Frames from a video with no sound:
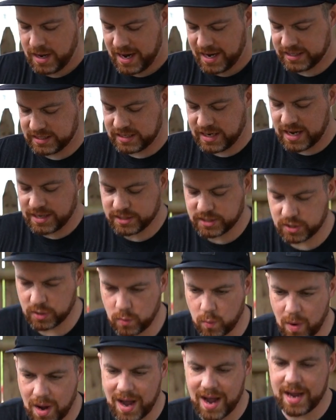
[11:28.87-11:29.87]
it's not
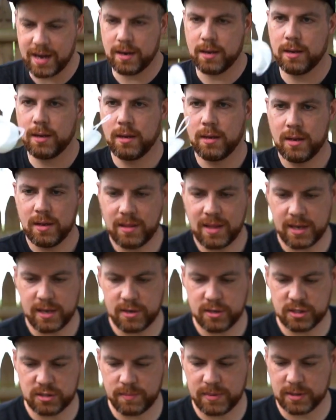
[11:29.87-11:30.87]
too wide that
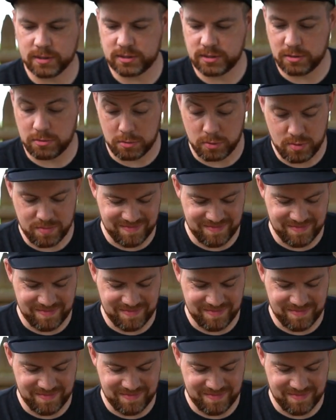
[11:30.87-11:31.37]
you should be able to do